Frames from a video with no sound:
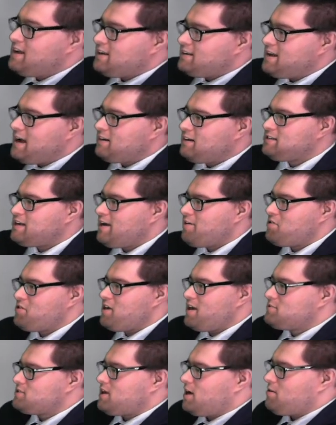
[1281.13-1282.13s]
Downtown
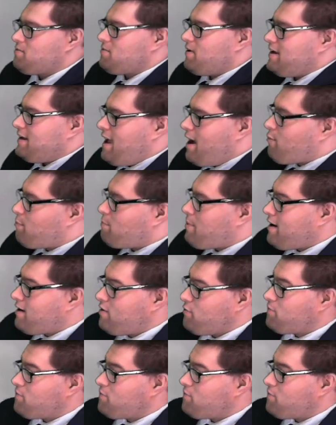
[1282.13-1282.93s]
Jamestown right now, pair